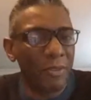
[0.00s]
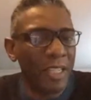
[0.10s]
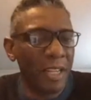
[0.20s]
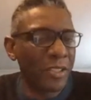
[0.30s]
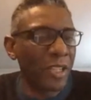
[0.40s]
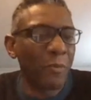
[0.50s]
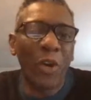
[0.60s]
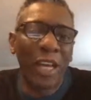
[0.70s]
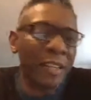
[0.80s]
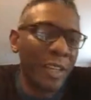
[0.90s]
in some
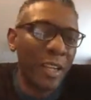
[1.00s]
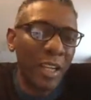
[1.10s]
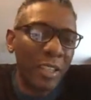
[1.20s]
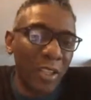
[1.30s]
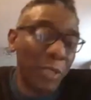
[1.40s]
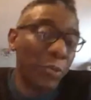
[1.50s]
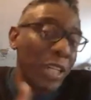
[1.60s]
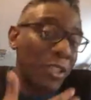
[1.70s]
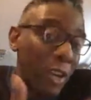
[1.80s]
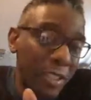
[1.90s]
way. So that's what
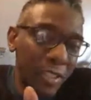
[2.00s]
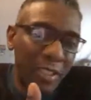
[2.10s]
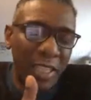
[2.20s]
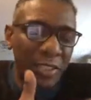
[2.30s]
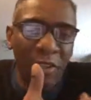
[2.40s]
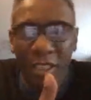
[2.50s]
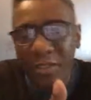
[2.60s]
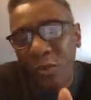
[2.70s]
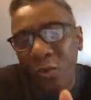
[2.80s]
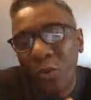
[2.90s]
I try to say.
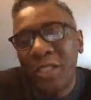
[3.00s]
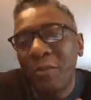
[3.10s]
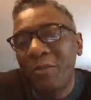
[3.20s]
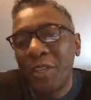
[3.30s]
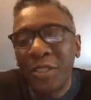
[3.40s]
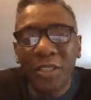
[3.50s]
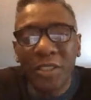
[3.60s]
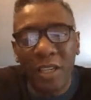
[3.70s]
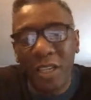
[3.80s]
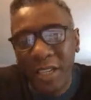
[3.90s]
It's not always
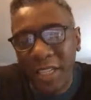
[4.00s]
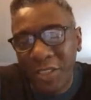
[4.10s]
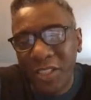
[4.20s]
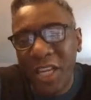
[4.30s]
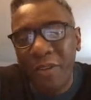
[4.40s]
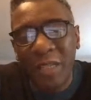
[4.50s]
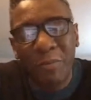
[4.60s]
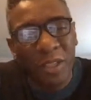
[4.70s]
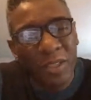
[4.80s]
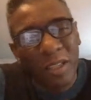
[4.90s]
obvious necessarily,
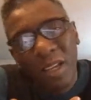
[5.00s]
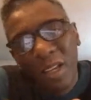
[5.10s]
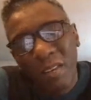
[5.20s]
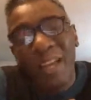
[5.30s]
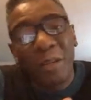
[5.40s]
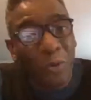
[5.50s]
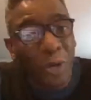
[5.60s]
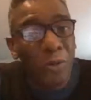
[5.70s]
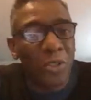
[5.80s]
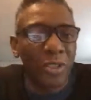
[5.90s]
but that
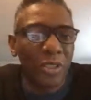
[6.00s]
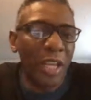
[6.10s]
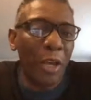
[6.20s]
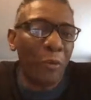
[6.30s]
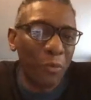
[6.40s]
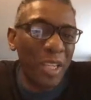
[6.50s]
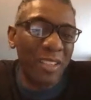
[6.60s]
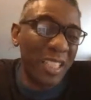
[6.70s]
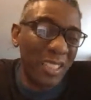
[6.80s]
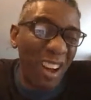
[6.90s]
approach has helped me
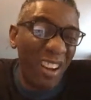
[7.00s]
at least